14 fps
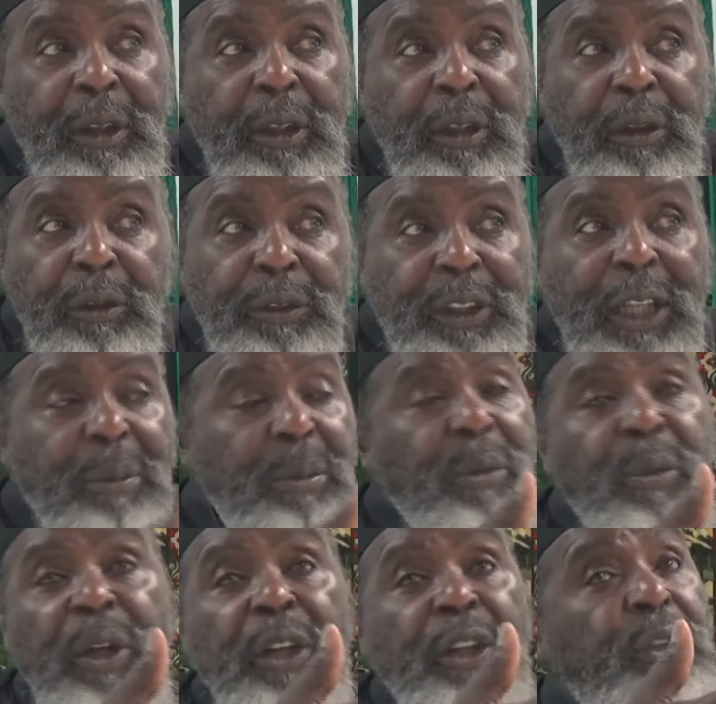They don't take but
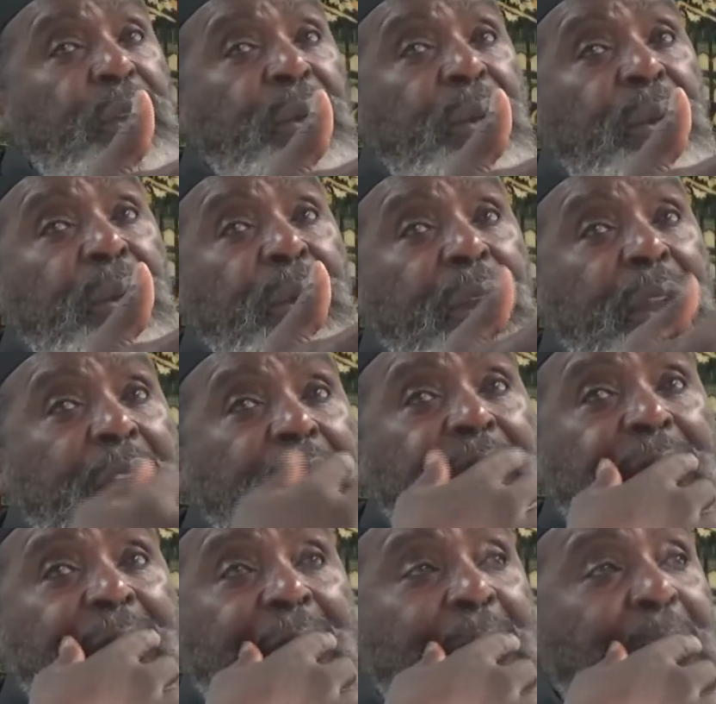one or two and they say,